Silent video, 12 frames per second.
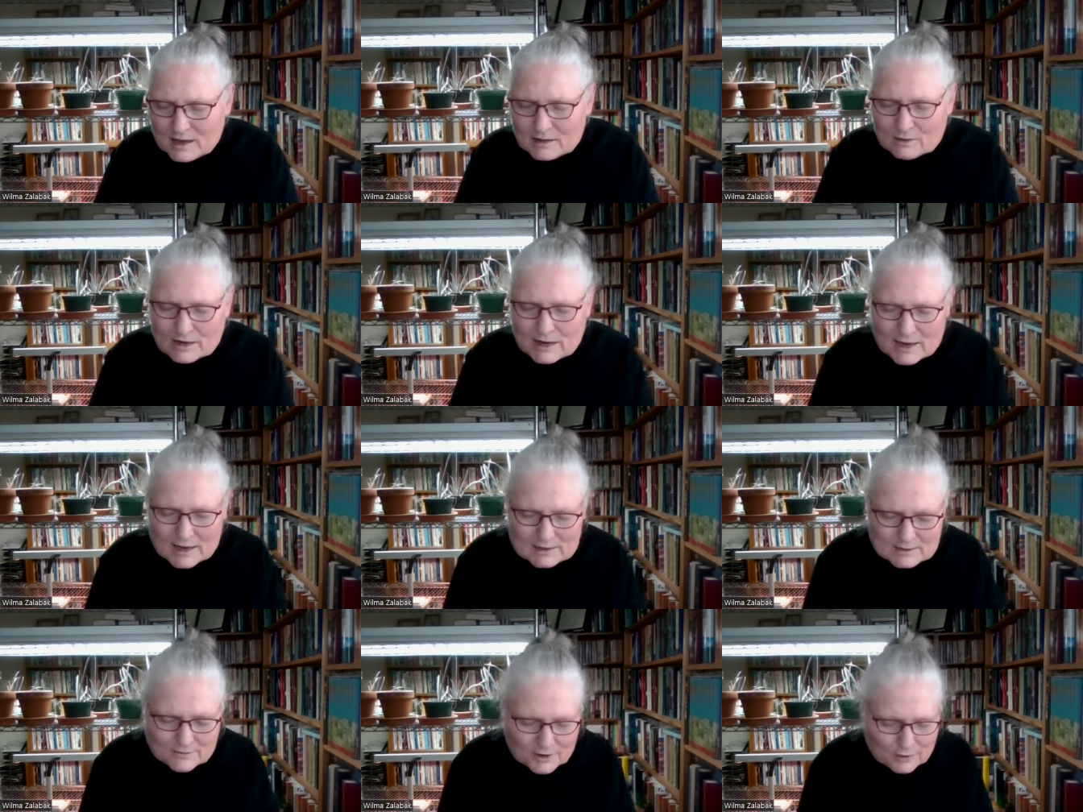And Lord, I
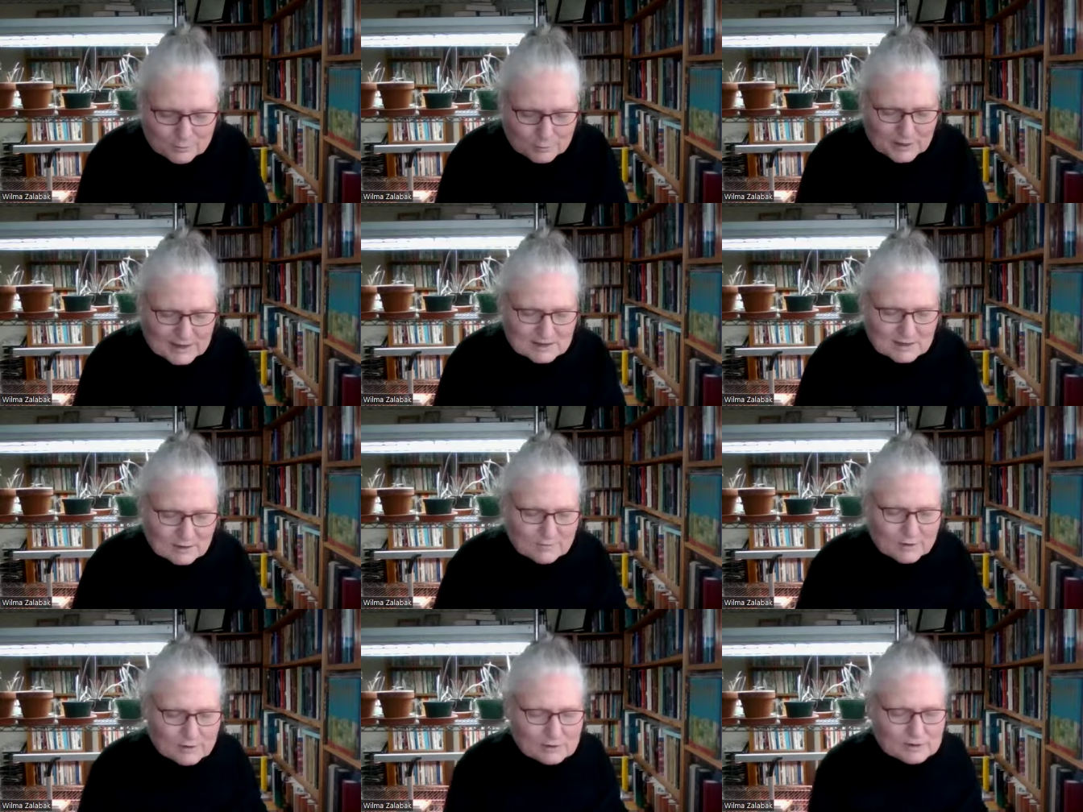ask for your blessing
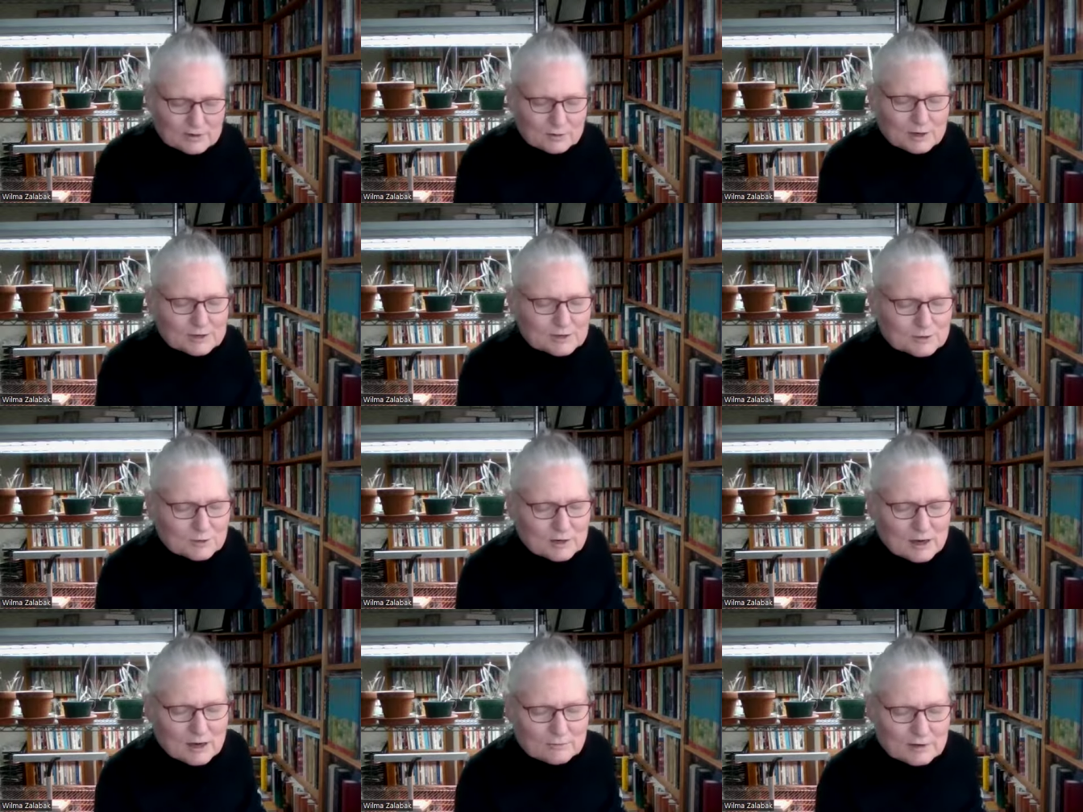for those who are short
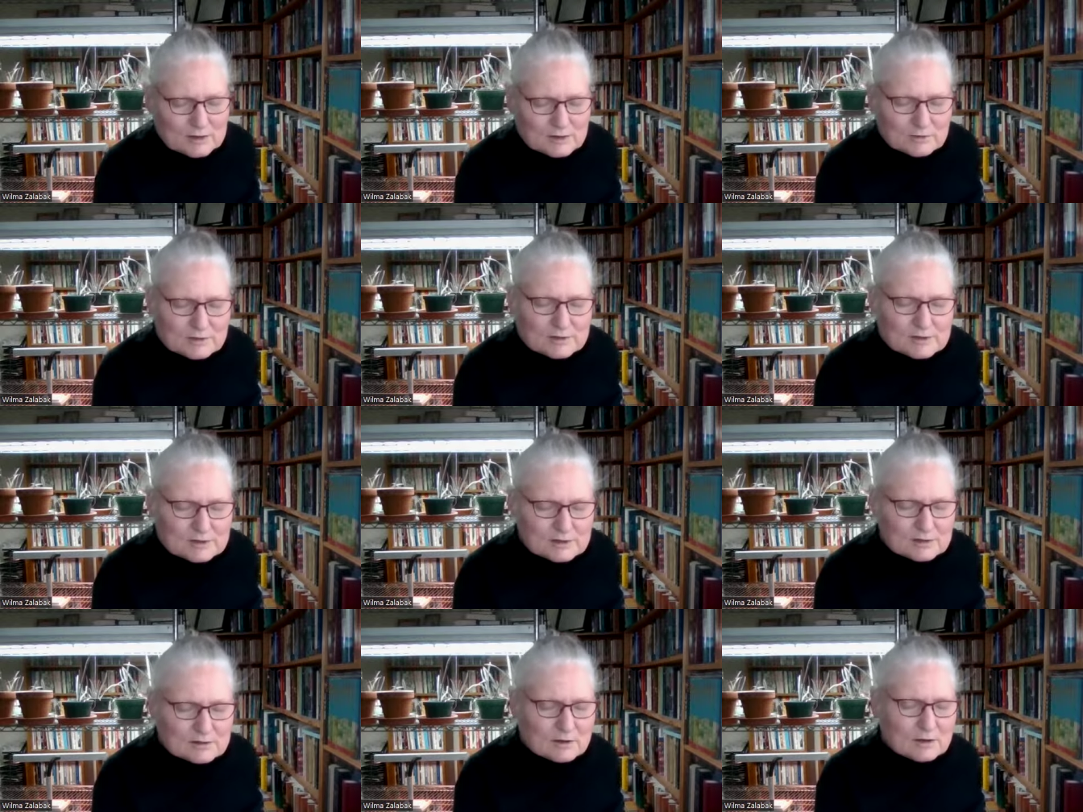on
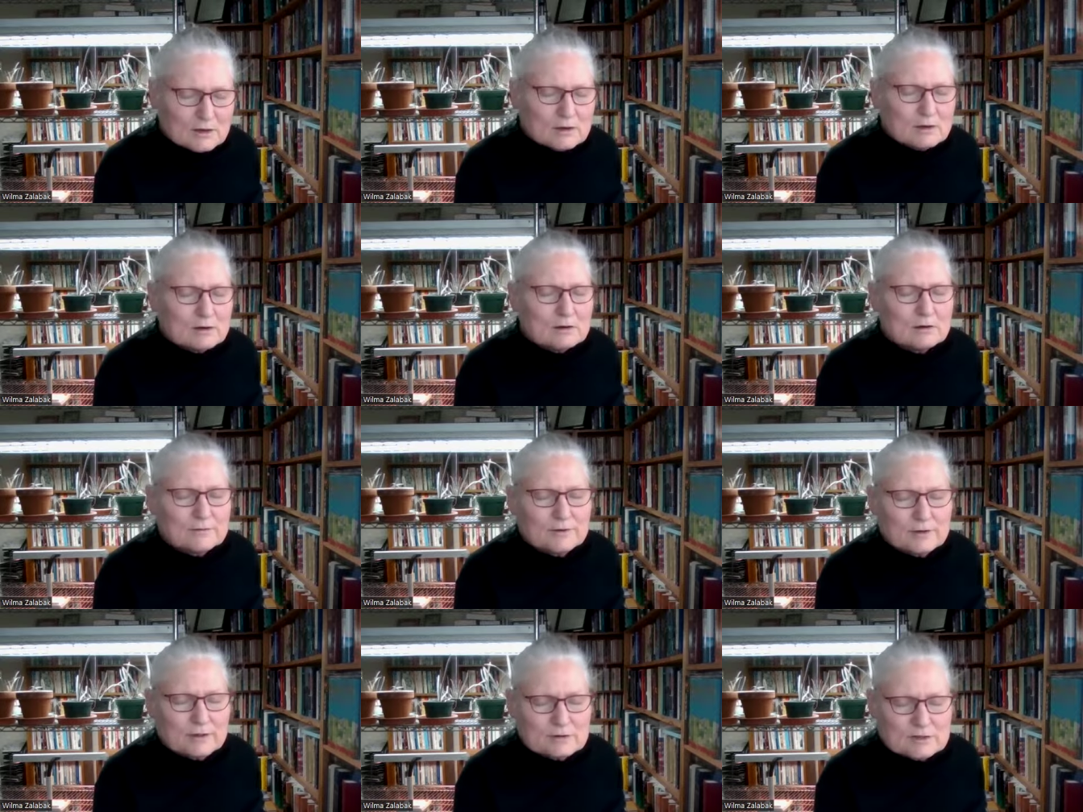resources or
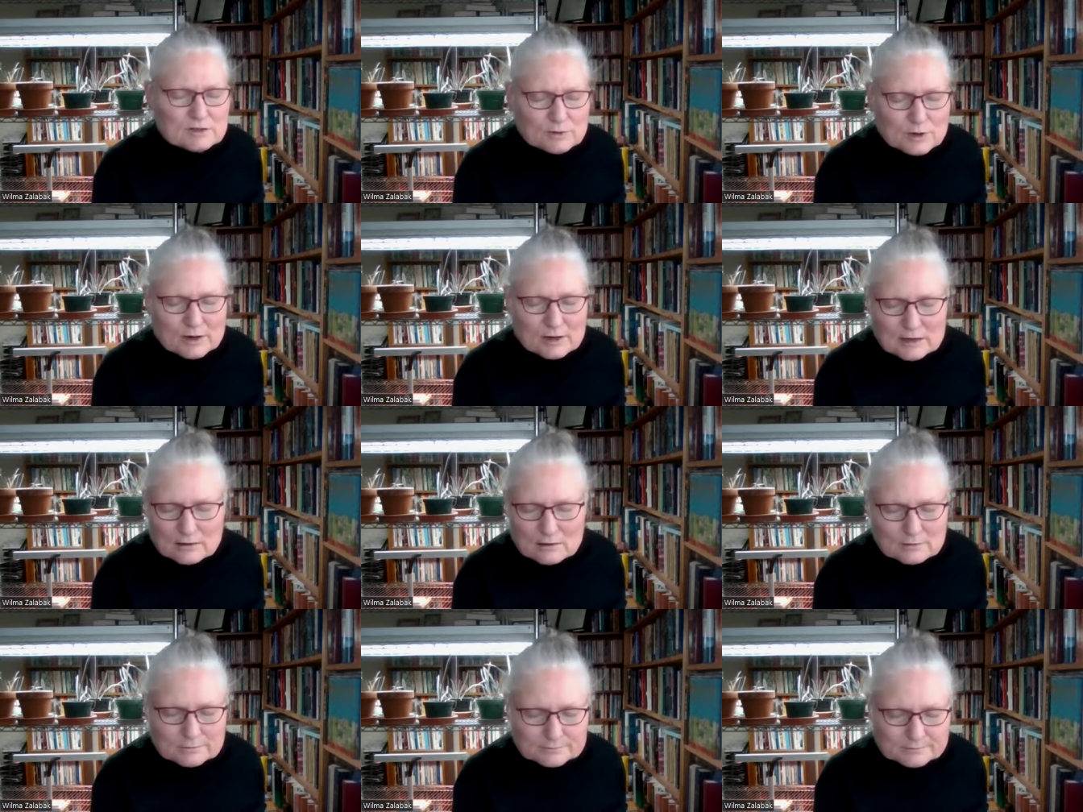for those who are
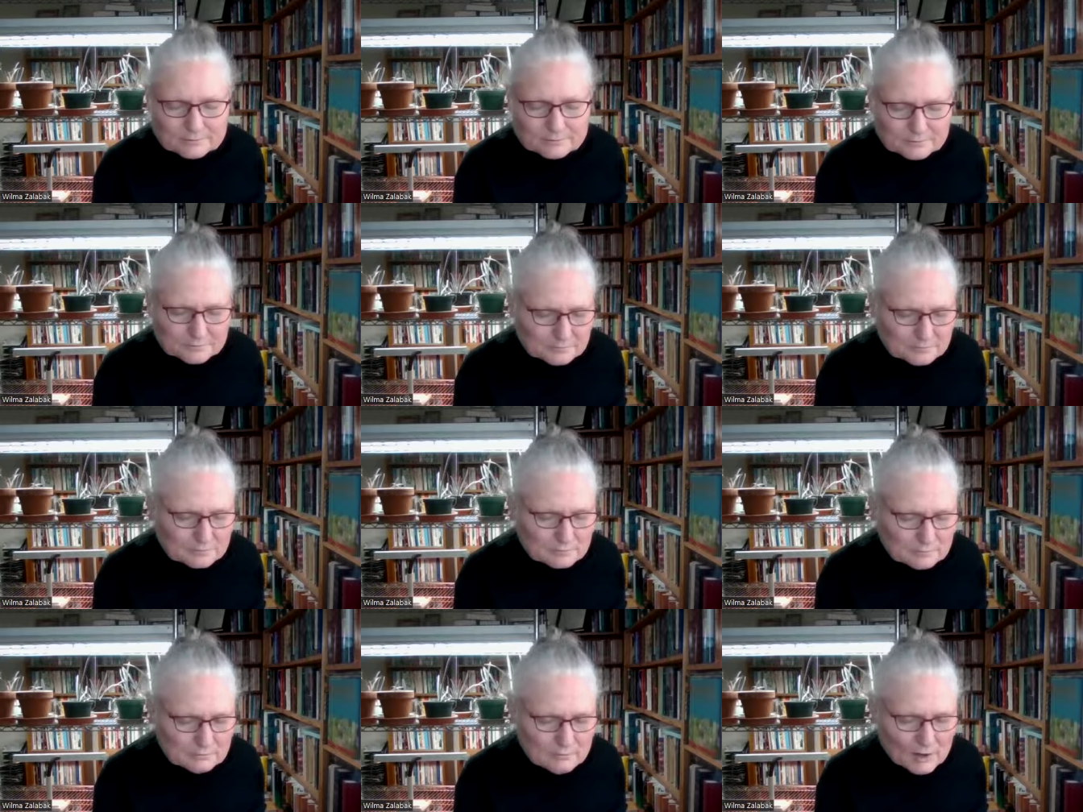ill
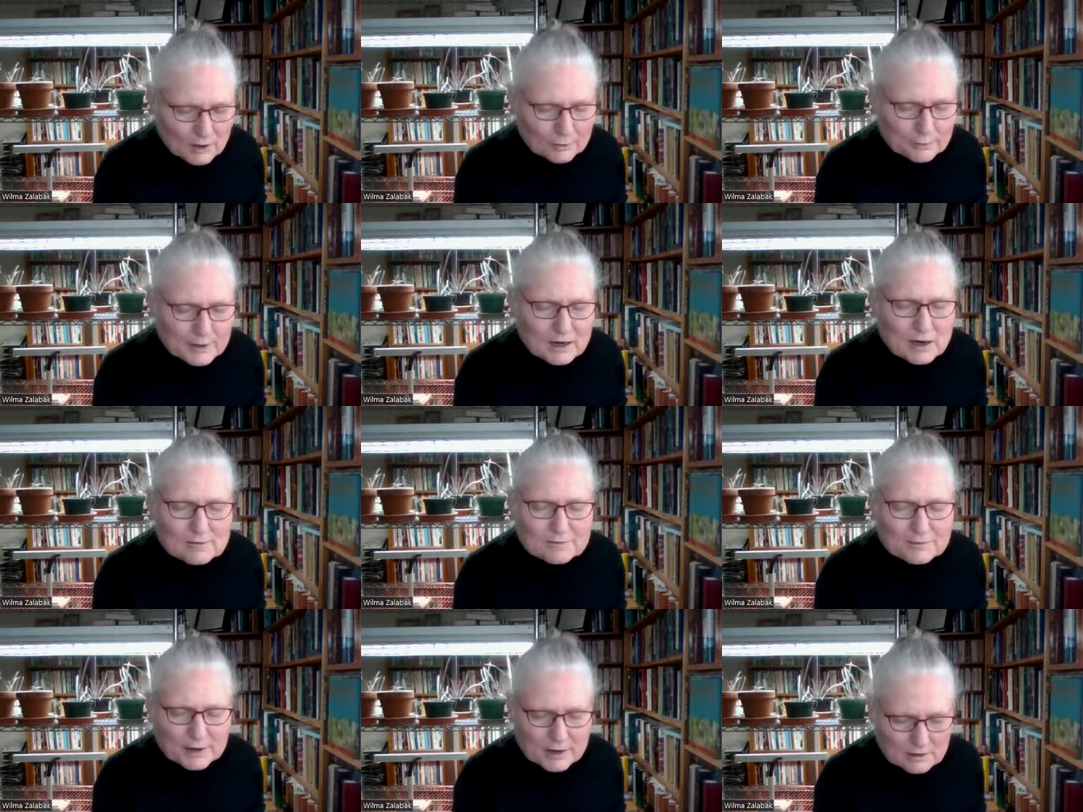or
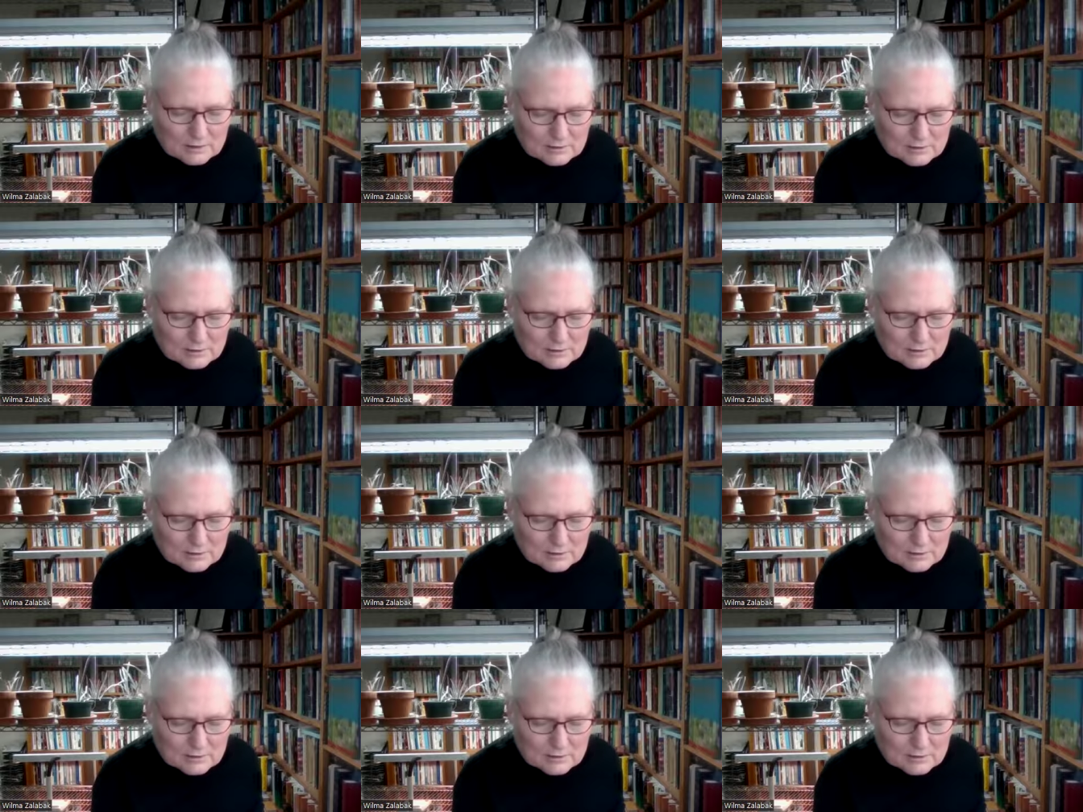recovering.